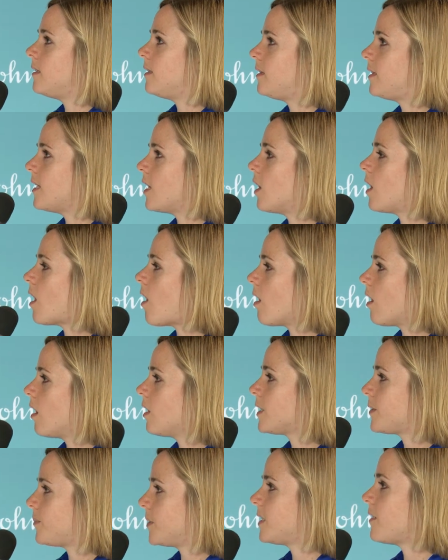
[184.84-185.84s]
there are
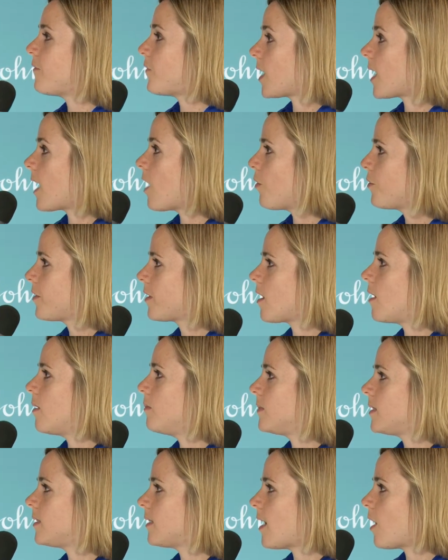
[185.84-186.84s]
specific health
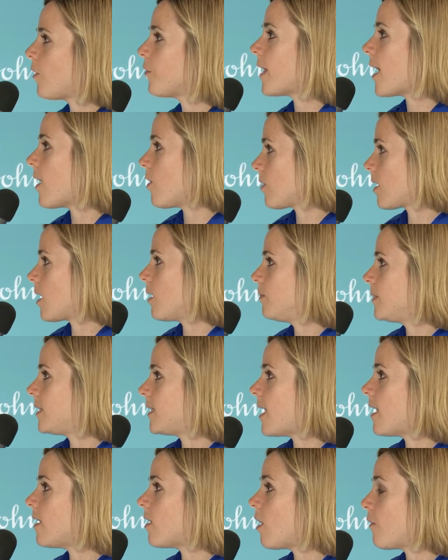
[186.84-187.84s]
outcomes
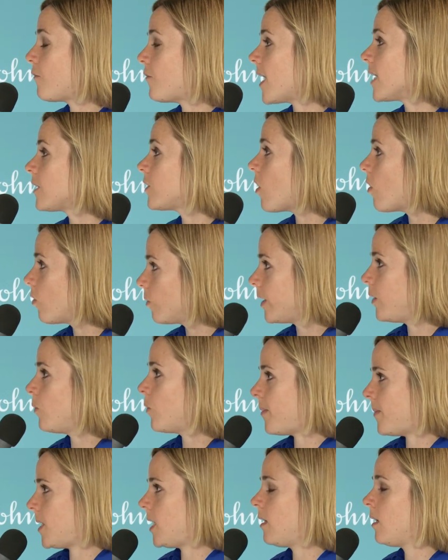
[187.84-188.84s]
that affect only
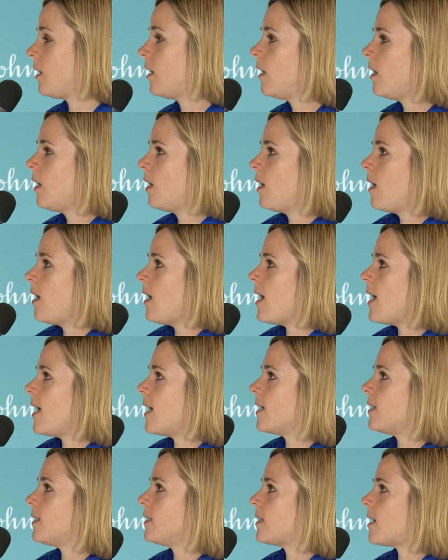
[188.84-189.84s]
women.
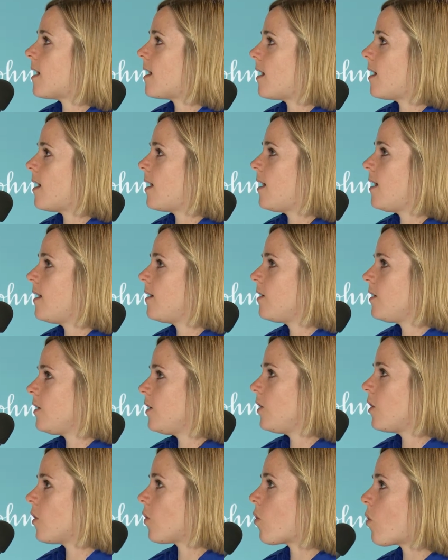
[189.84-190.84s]
And
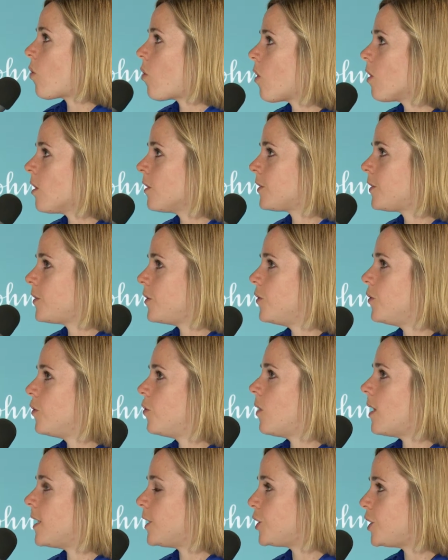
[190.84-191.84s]
core
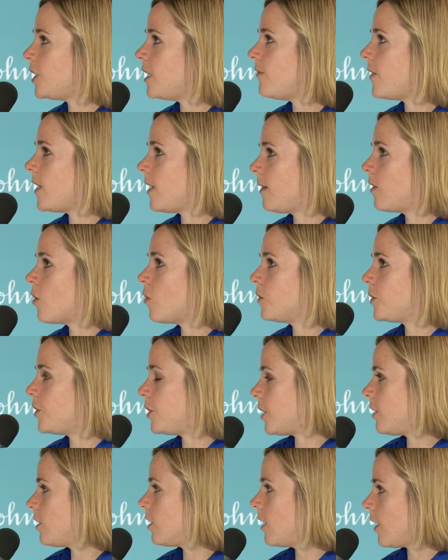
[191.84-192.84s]
to achieving those
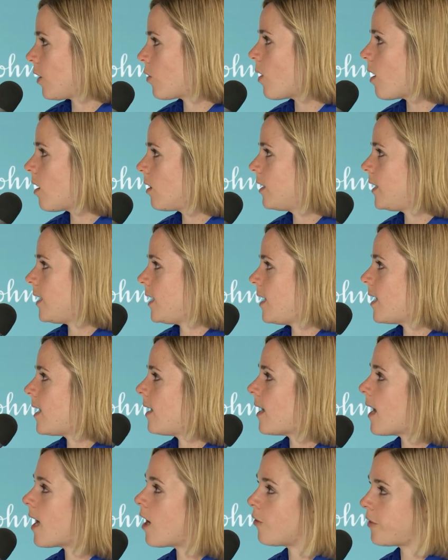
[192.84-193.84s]
gender equality
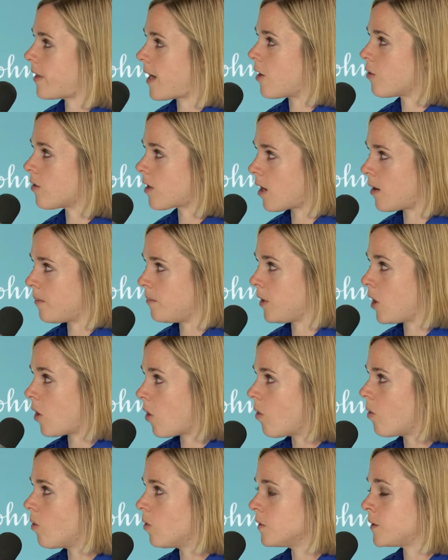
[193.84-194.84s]
and health outcome
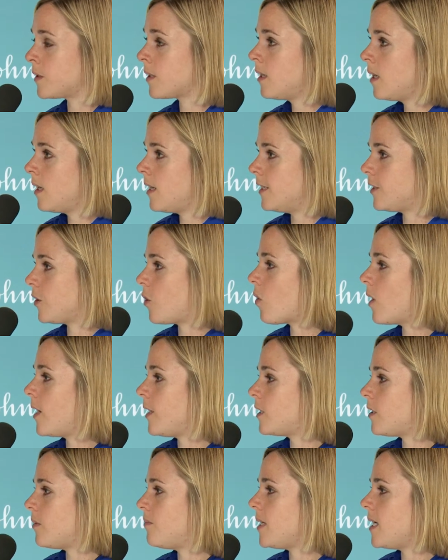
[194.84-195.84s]
goals is going
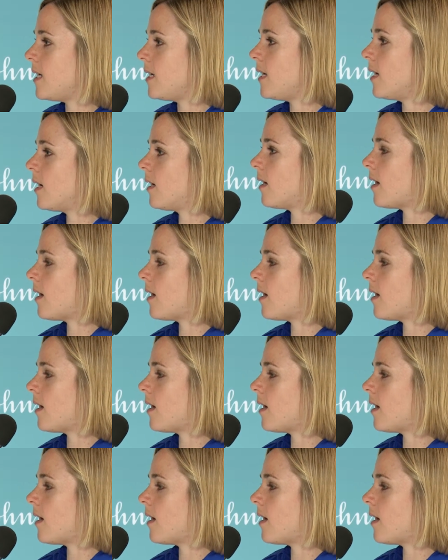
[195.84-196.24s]
to be